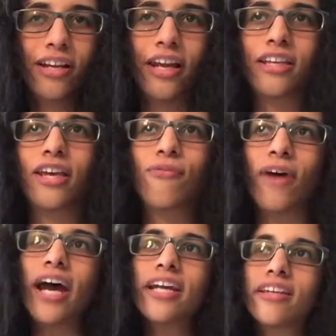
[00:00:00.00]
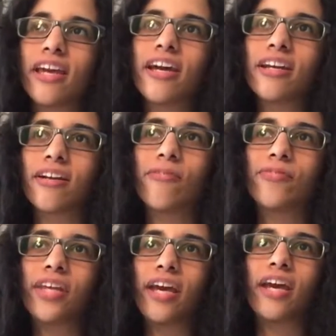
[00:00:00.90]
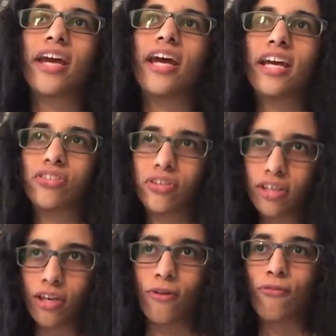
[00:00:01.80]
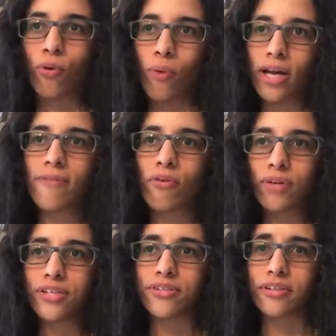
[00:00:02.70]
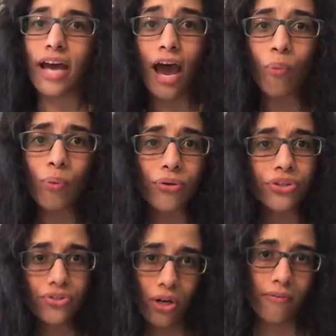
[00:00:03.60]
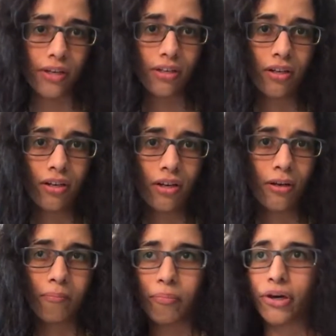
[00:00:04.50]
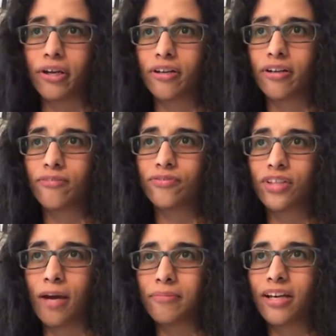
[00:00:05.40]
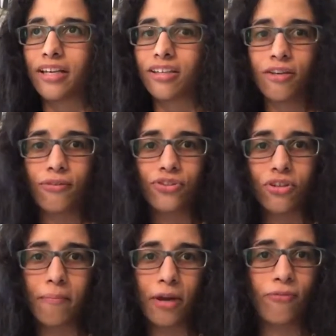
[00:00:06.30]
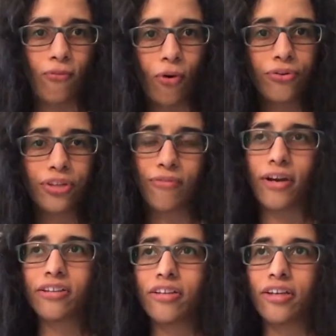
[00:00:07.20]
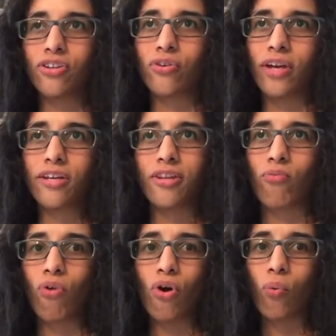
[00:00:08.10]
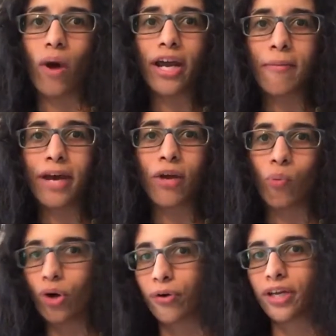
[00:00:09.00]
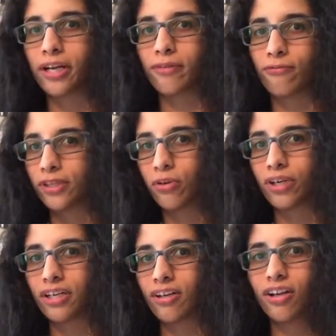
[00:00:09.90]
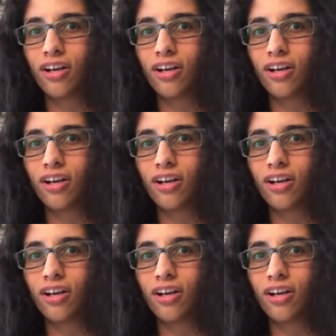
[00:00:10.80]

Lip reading: like, if I get a ticket for whatever reason, I will deserve it. But I'm like, if it's not my fault, if I didn't do anything wrong, why am I worried and fearing